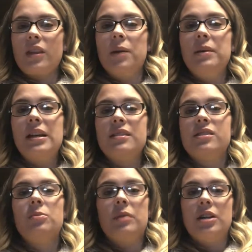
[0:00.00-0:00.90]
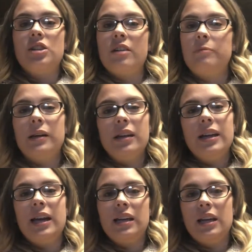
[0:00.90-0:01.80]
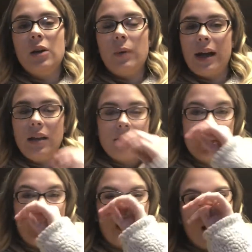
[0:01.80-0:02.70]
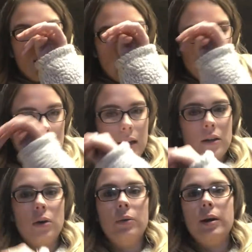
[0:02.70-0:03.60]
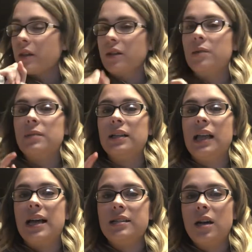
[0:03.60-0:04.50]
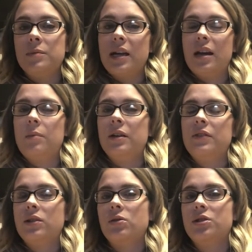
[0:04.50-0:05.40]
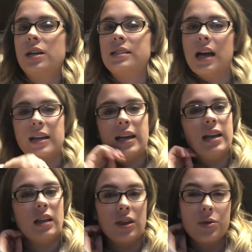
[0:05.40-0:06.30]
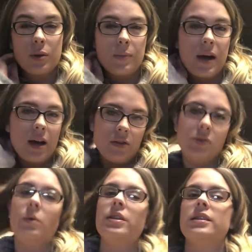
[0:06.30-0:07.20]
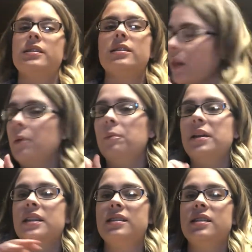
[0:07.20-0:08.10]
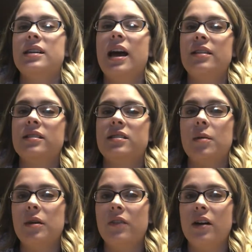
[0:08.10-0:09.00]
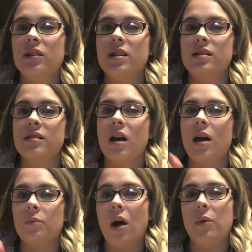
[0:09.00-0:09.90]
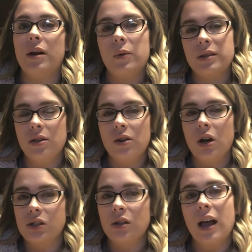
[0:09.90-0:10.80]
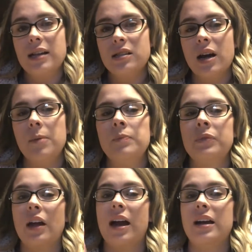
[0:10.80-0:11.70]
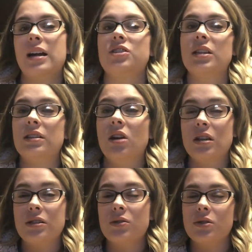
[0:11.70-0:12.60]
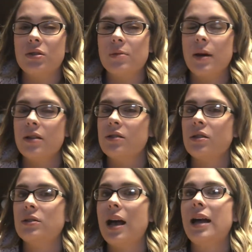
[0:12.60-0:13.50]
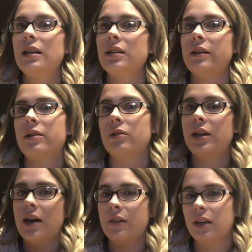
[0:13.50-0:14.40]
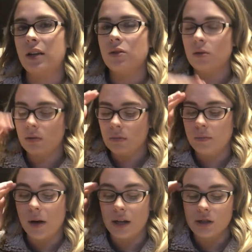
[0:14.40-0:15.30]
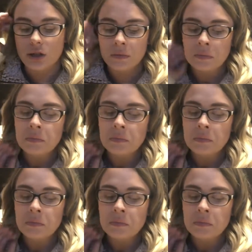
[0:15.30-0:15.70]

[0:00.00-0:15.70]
I'm eating so much. I've barely gained any weight. I know in my last update, I believe I told you guys I had gained like 3 pounds. Well, then since I had the stomach virus, right when I went to the doctor last time, I had actually lost those 3 pounds. So technically I really haven't gained much,